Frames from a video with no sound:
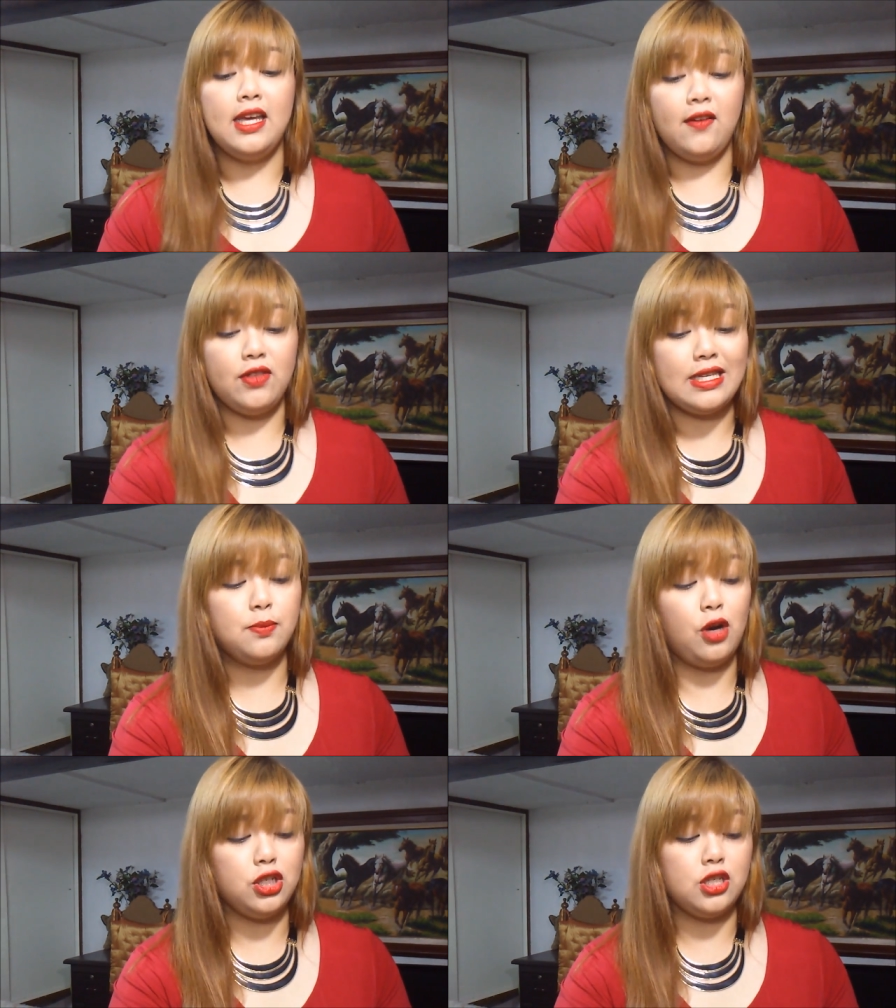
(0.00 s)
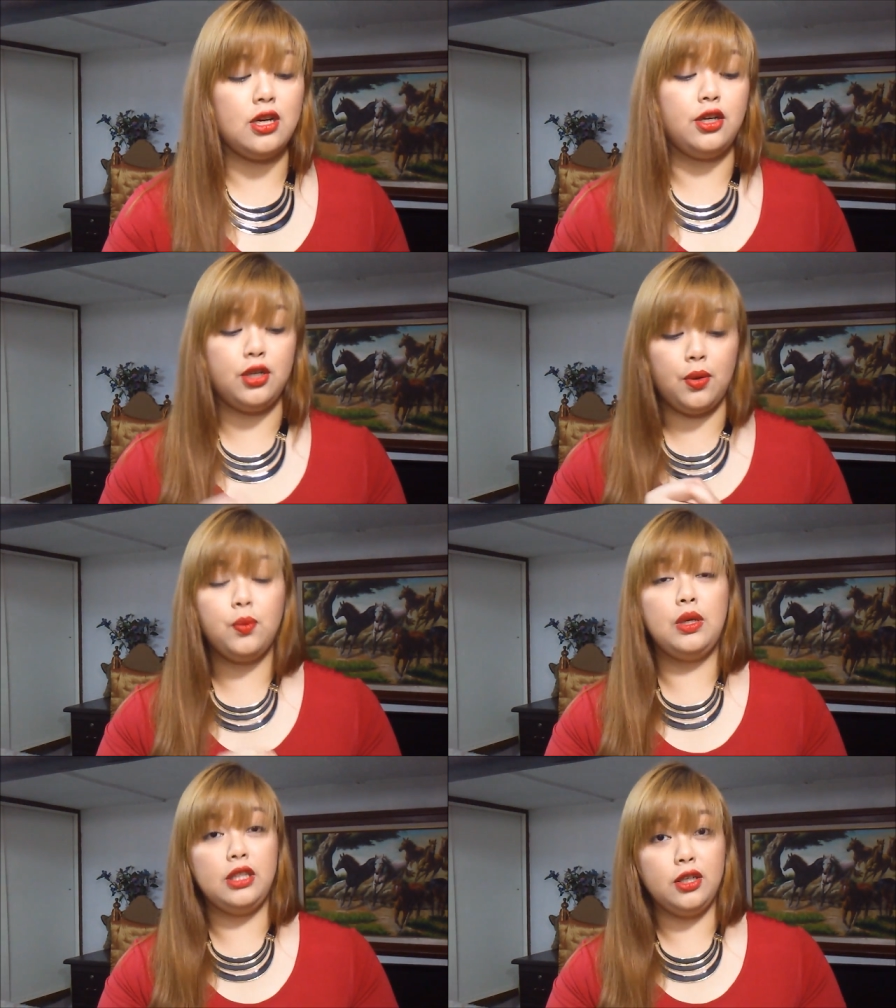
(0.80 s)
if these brushes are you know
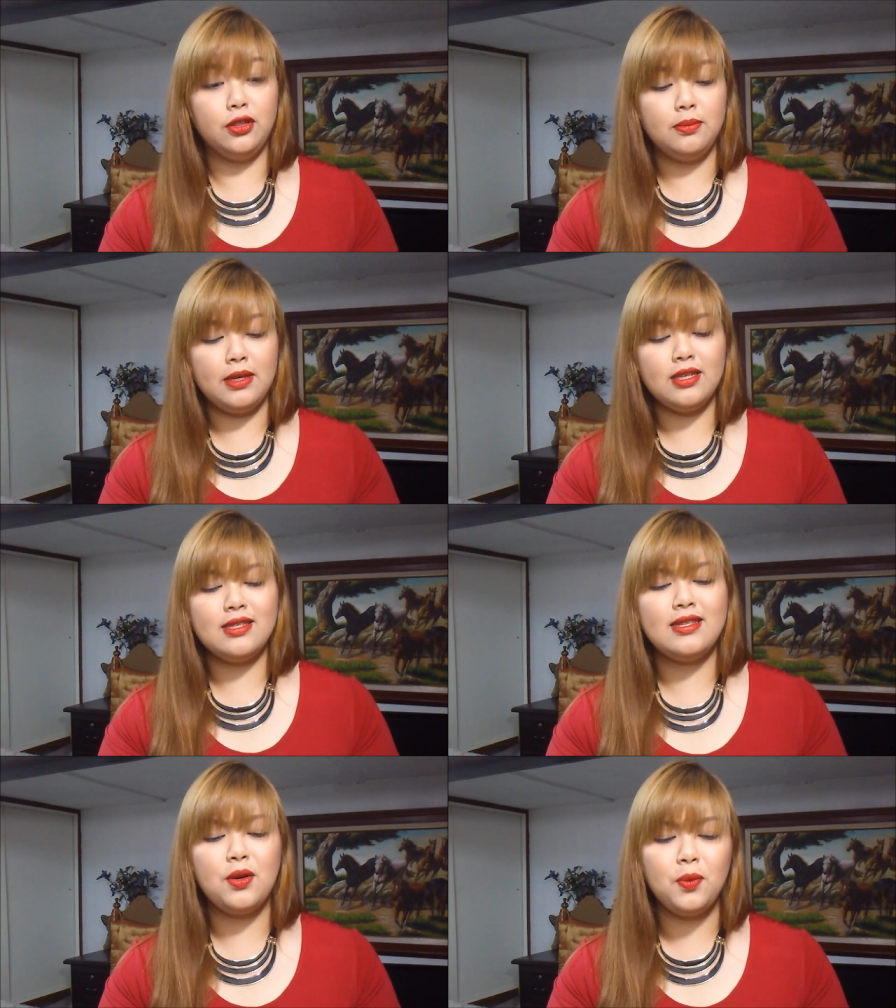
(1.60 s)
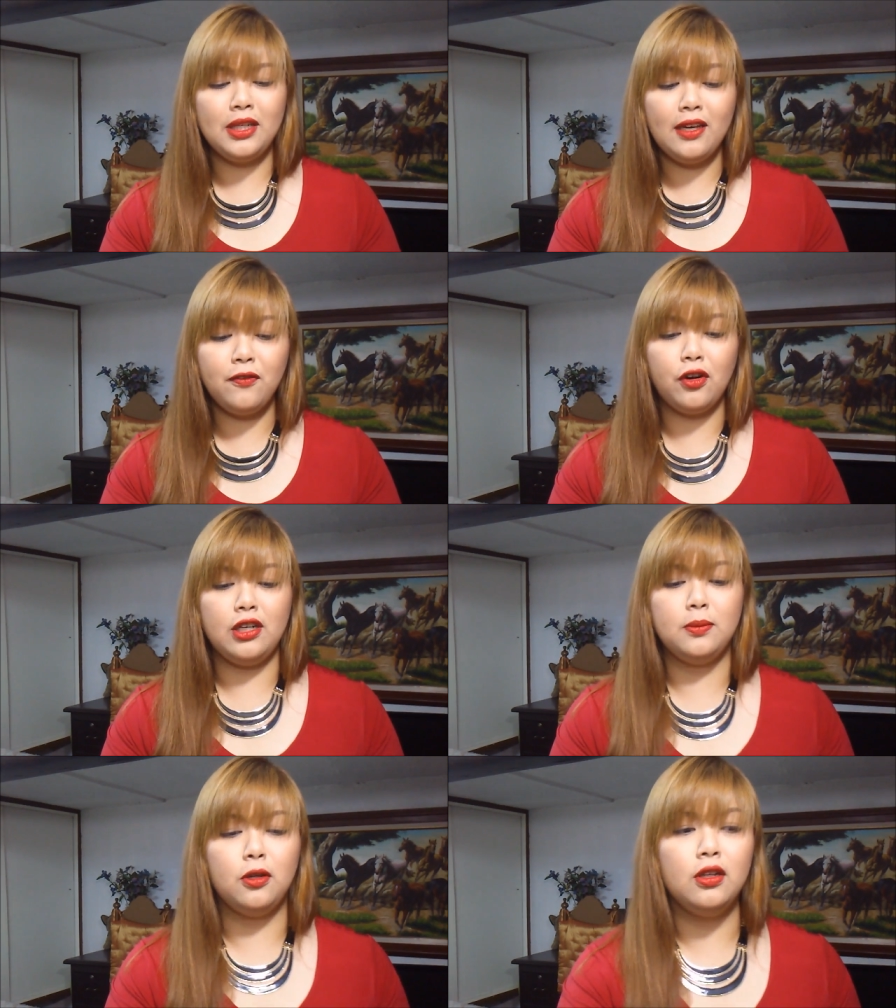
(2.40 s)
really good because they're really
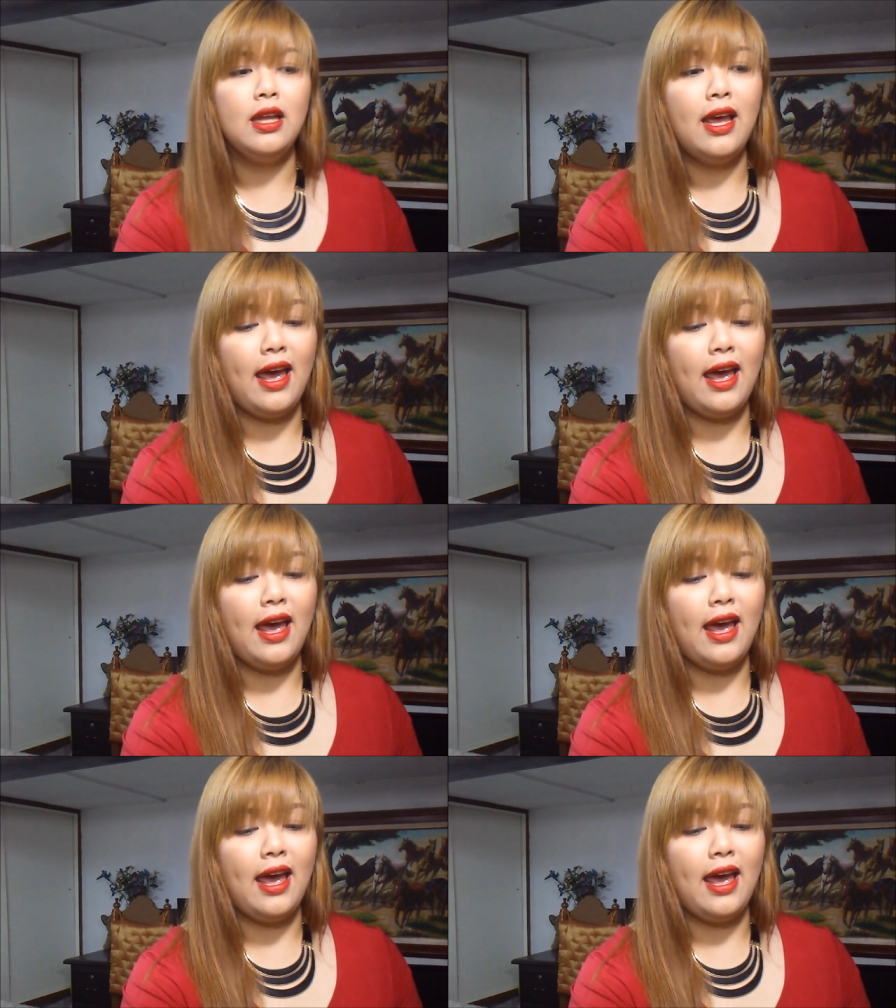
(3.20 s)
affordable